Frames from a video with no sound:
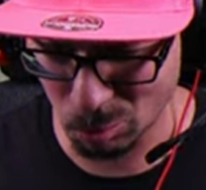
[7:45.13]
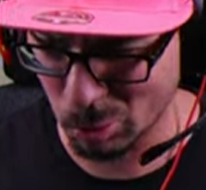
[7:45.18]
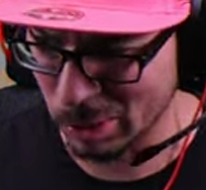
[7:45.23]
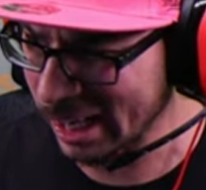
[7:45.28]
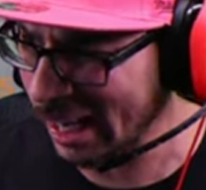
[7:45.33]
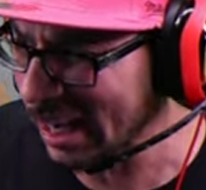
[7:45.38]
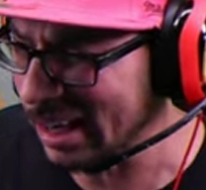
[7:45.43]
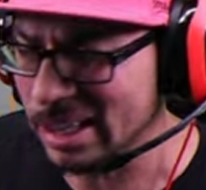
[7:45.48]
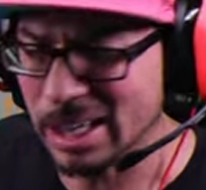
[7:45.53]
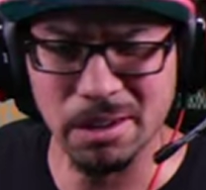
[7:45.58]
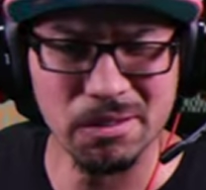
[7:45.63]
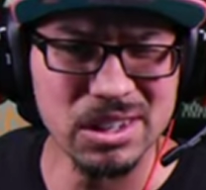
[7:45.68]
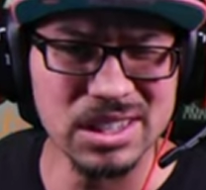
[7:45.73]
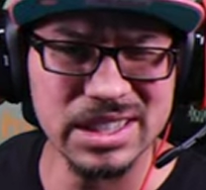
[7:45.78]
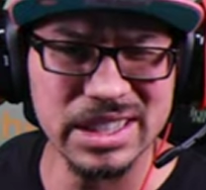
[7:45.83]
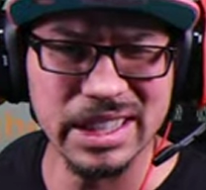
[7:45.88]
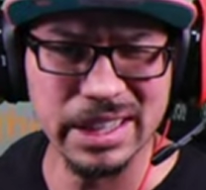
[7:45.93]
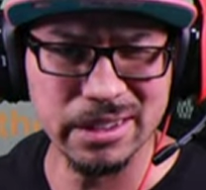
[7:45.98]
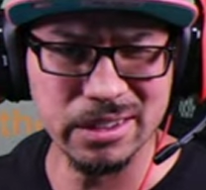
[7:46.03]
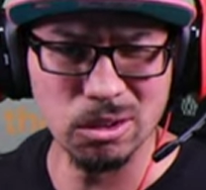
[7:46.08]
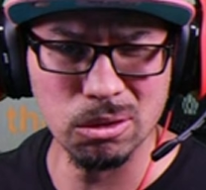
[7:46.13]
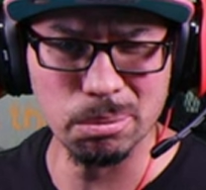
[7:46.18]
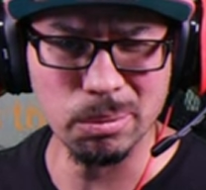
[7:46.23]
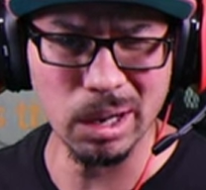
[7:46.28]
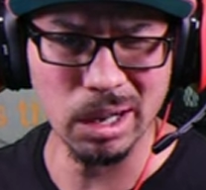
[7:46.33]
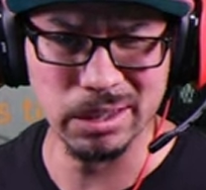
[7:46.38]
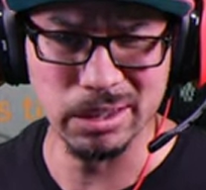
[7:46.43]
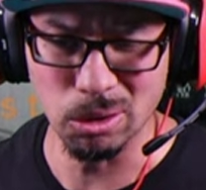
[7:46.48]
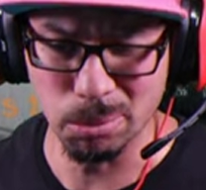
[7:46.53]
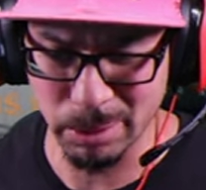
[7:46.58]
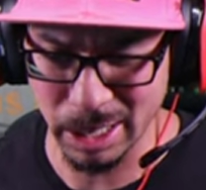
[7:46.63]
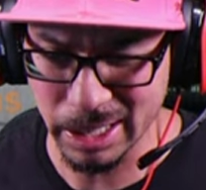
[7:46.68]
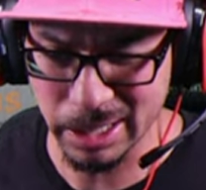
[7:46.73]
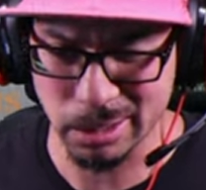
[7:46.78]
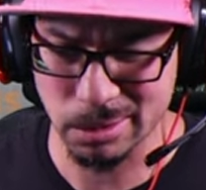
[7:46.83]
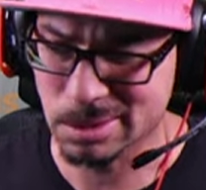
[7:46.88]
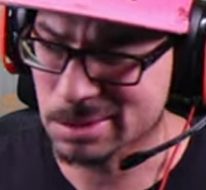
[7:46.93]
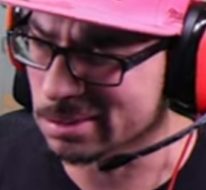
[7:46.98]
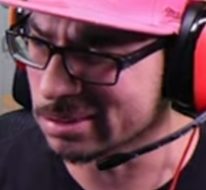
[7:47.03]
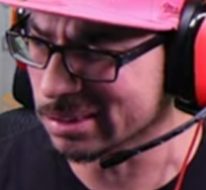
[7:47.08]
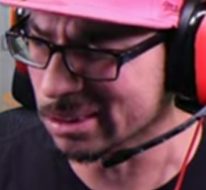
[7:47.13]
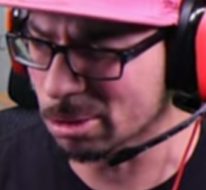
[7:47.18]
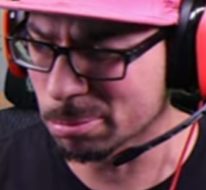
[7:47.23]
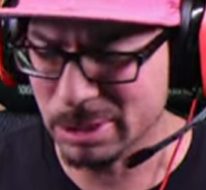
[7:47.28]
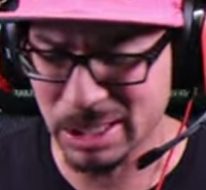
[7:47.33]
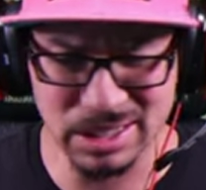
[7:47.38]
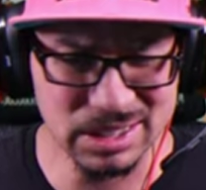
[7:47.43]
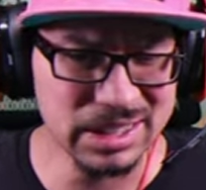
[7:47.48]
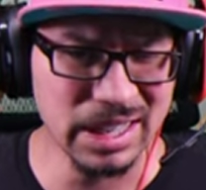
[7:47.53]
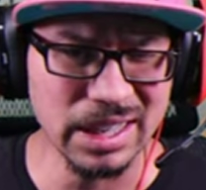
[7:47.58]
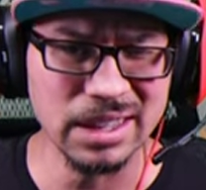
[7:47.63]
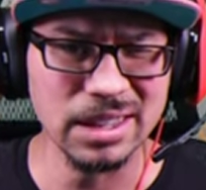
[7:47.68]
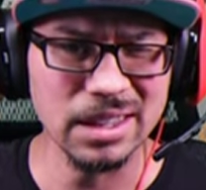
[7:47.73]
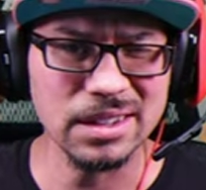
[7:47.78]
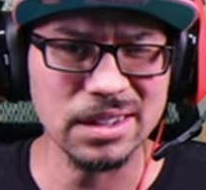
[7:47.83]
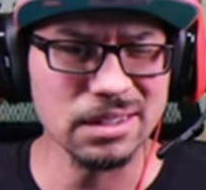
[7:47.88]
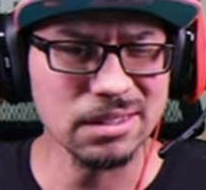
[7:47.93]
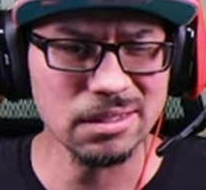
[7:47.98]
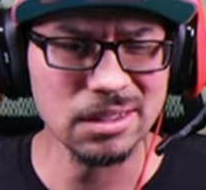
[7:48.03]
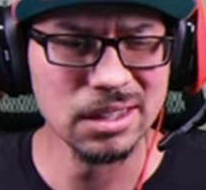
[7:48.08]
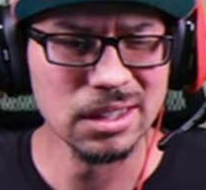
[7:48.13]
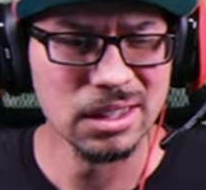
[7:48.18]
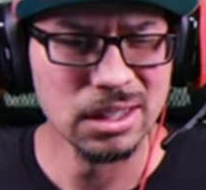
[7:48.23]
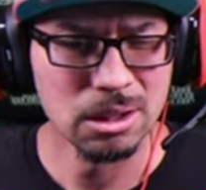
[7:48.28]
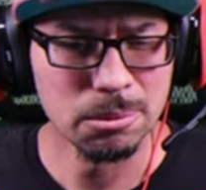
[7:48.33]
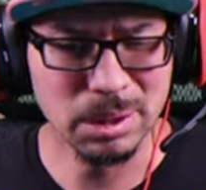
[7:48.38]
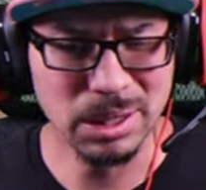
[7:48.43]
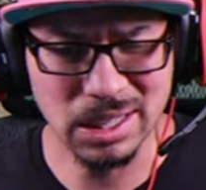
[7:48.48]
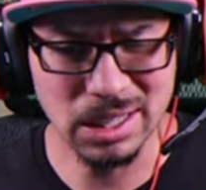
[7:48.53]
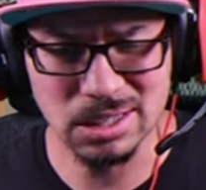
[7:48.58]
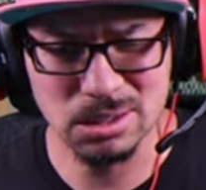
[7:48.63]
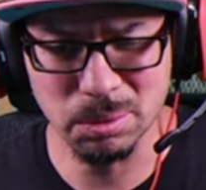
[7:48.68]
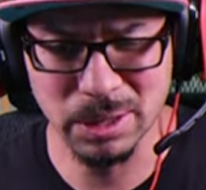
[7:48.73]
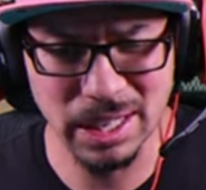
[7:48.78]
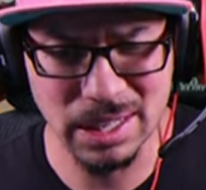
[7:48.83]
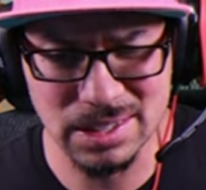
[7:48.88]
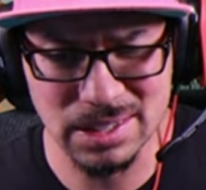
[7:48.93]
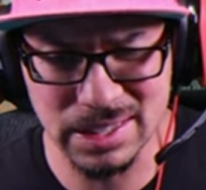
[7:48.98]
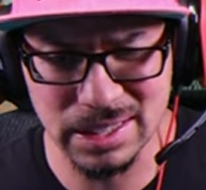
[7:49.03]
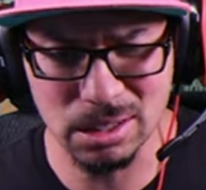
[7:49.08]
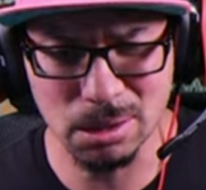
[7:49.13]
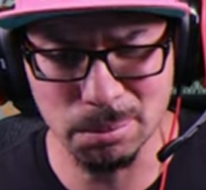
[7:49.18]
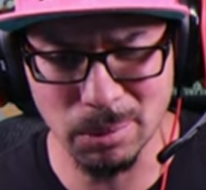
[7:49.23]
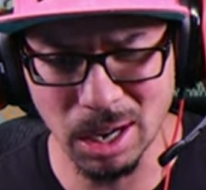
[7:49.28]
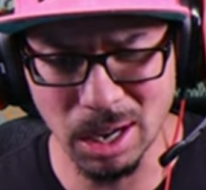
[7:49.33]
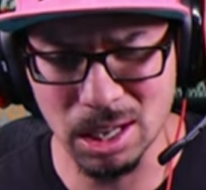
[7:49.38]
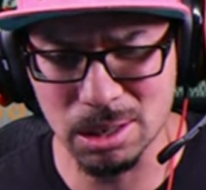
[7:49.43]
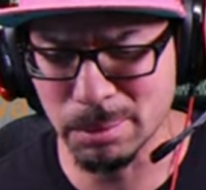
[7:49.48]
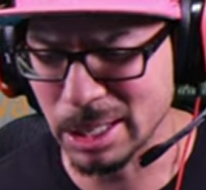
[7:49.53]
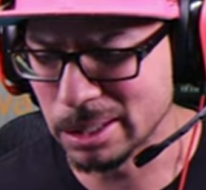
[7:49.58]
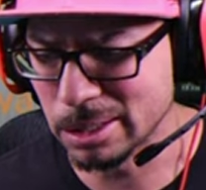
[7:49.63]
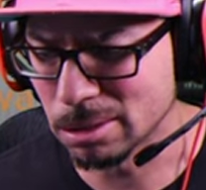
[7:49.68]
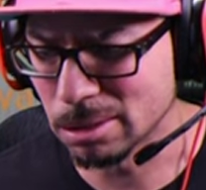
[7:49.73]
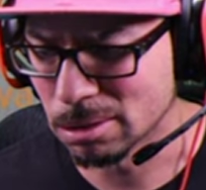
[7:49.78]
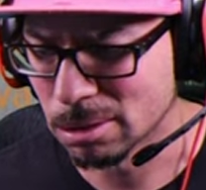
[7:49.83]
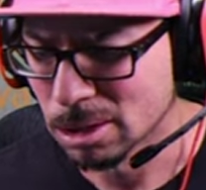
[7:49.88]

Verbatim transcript: ain't never seen no no menus. Nobody's saying nothing because we ain't seen the mod menu.